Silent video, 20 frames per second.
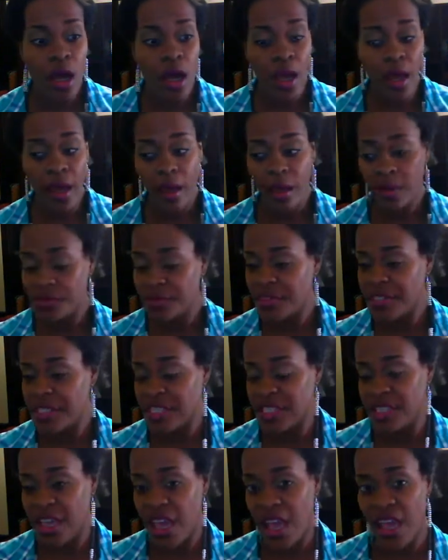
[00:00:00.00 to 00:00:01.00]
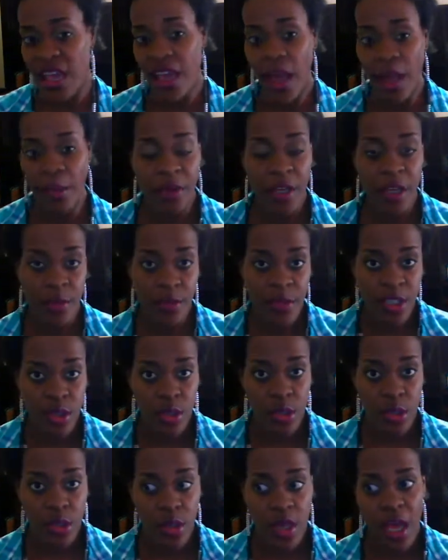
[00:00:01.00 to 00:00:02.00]
Um, today, I'm coming
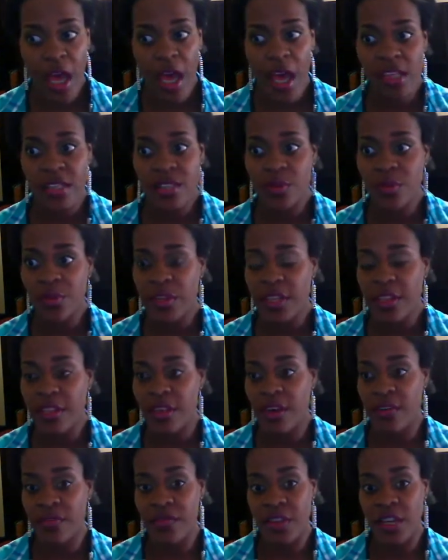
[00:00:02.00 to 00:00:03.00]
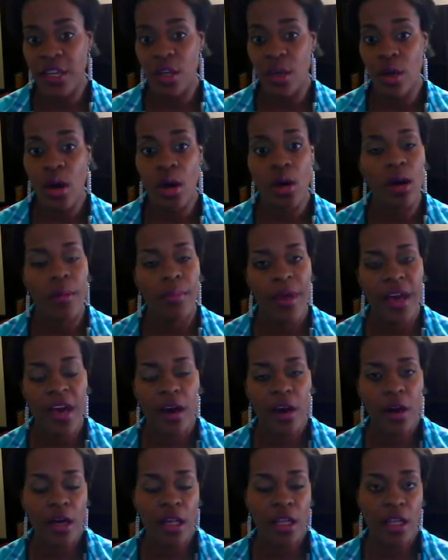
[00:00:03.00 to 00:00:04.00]
to you guys with a video
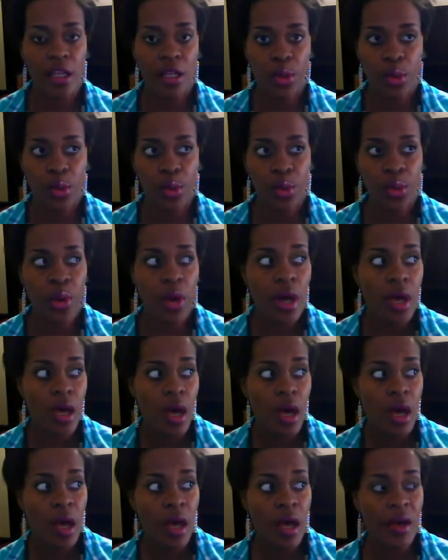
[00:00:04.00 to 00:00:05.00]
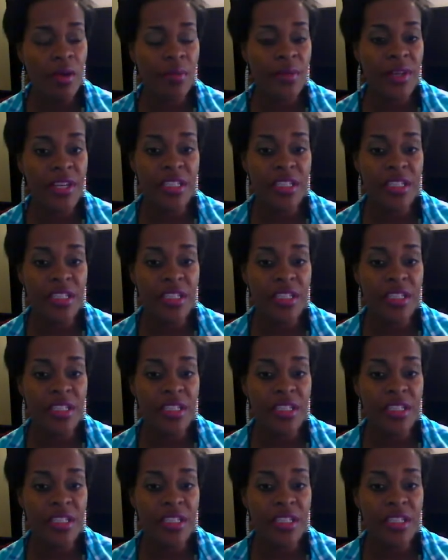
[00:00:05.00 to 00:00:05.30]
about a little um,